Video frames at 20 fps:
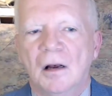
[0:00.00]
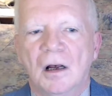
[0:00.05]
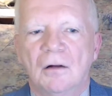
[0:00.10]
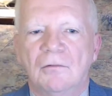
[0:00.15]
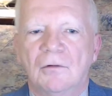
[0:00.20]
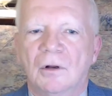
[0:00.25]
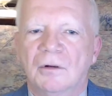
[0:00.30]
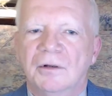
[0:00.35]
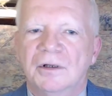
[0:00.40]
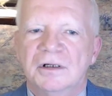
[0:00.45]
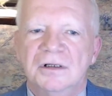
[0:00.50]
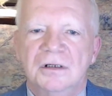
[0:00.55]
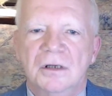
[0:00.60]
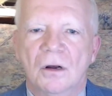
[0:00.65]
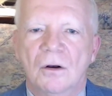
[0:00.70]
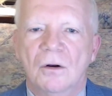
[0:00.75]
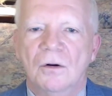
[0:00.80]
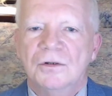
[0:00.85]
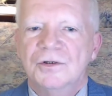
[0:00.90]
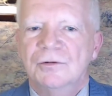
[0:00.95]
Rolling
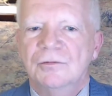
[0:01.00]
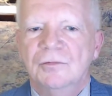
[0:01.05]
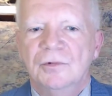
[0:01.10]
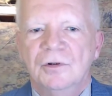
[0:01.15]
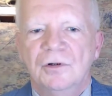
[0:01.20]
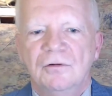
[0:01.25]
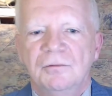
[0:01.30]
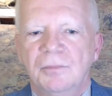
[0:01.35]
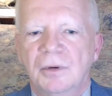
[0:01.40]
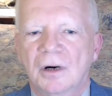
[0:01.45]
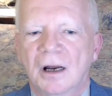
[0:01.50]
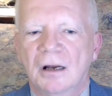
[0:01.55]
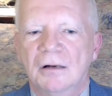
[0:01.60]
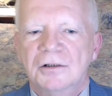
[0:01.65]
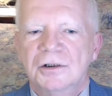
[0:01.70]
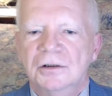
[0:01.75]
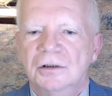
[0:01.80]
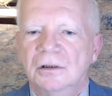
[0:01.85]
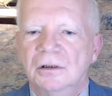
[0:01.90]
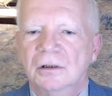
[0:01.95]
Stones removed Brown
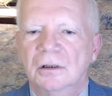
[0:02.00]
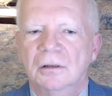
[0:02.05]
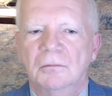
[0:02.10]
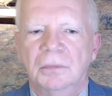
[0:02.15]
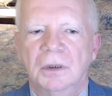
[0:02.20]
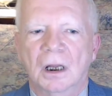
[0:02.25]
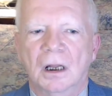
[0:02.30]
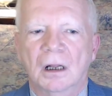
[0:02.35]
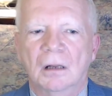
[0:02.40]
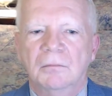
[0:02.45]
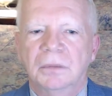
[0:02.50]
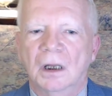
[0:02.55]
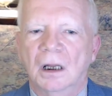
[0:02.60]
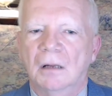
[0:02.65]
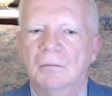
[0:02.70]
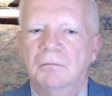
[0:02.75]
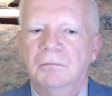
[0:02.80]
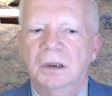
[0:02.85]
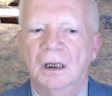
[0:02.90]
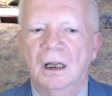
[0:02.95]
Sugar, blah,
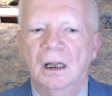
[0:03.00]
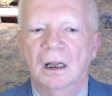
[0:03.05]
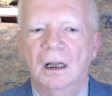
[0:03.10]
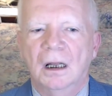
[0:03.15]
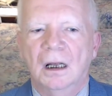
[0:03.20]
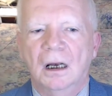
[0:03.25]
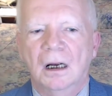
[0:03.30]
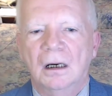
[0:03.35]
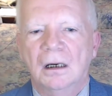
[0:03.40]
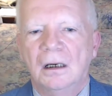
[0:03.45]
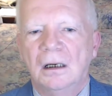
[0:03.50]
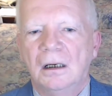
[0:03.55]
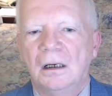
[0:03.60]
blah, blah.